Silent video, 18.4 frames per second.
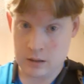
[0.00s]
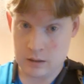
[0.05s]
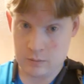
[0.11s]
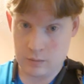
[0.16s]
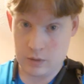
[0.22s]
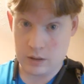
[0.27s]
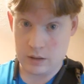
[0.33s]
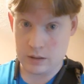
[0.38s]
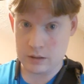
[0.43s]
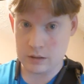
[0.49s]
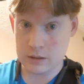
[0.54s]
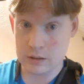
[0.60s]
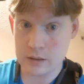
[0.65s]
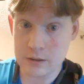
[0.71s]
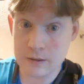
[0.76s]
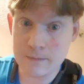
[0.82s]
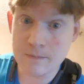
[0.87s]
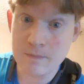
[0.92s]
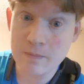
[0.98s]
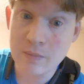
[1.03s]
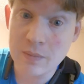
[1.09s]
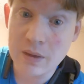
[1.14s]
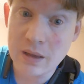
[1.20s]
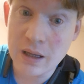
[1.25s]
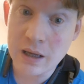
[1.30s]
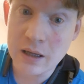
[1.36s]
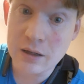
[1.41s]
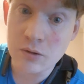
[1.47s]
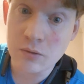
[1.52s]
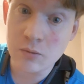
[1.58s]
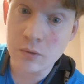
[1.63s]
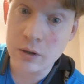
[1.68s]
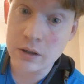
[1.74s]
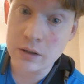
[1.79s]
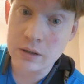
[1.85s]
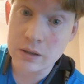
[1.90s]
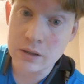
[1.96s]
because I don't
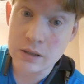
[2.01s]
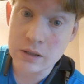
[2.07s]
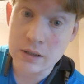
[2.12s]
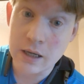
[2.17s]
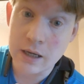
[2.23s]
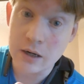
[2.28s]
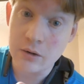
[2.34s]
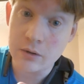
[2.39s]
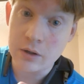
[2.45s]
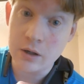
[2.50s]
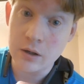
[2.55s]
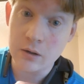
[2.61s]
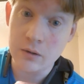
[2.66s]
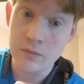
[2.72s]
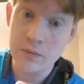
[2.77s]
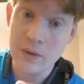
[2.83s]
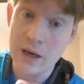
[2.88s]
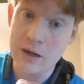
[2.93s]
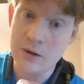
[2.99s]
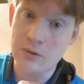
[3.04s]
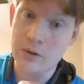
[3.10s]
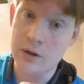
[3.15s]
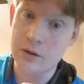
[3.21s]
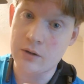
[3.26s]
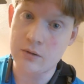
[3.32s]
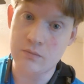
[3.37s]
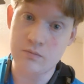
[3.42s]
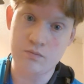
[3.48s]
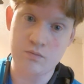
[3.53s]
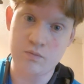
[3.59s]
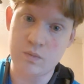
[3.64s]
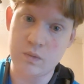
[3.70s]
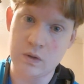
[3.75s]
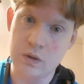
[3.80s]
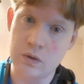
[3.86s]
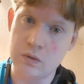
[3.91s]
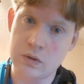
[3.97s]
want it to slide out here. That, or I could
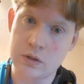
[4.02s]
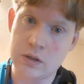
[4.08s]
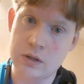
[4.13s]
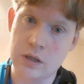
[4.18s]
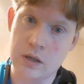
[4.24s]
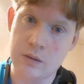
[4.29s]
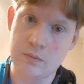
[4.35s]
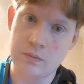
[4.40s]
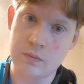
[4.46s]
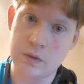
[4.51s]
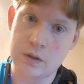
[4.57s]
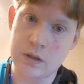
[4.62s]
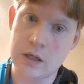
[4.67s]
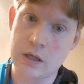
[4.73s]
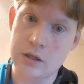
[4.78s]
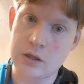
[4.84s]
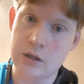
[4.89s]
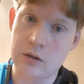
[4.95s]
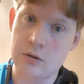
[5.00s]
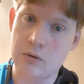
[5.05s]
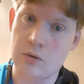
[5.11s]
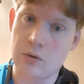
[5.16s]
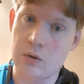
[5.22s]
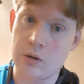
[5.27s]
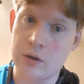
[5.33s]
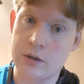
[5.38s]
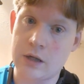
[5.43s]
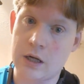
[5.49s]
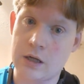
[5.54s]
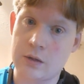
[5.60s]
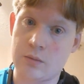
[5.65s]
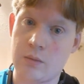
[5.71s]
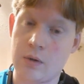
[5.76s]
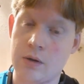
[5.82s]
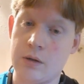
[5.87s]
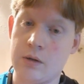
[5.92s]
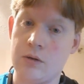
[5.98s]
use some stitching or attachment
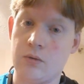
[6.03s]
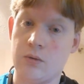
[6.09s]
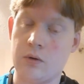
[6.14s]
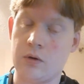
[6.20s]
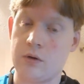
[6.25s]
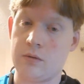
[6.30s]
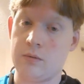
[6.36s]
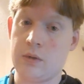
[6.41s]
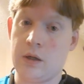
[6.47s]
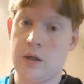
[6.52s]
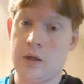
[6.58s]
method or